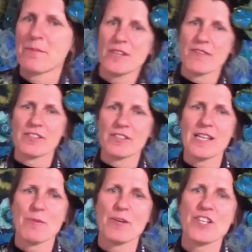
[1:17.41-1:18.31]
of a
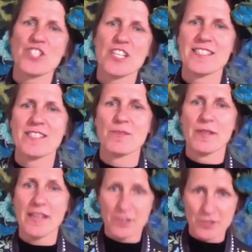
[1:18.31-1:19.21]
collaboration I did with
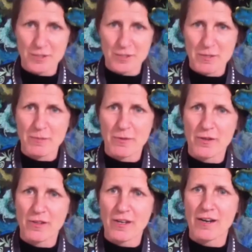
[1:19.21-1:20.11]
elderly
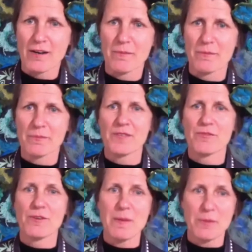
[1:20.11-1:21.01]
people
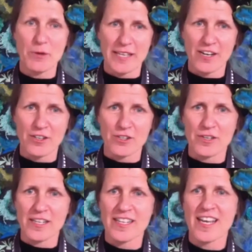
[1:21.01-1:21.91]
for a memory care
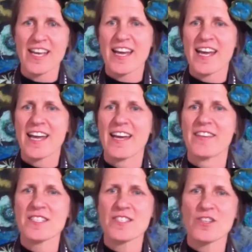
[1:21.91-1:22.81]
unit. And
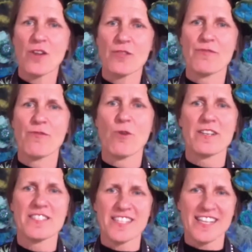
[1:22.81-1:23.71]
this is called The
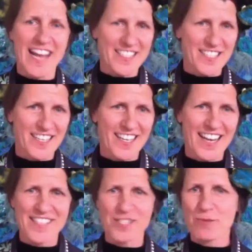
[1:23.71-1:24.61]
Forest, and it
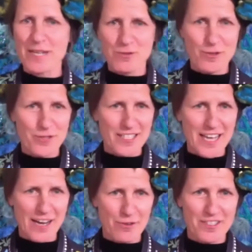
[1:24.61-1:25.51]
has a retro
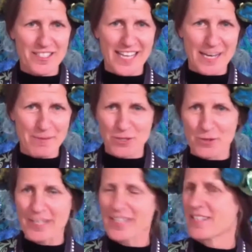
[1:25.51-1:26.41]
soundscape to
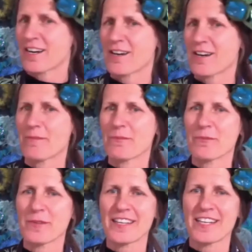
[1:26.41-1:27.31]
it
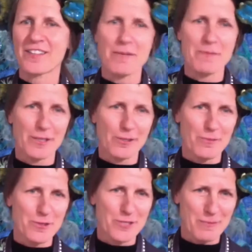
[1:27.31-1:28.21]
with like Glenn Miller
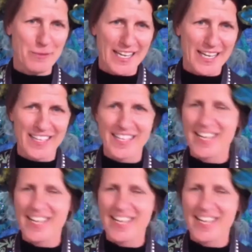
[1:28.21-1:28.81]
music playing.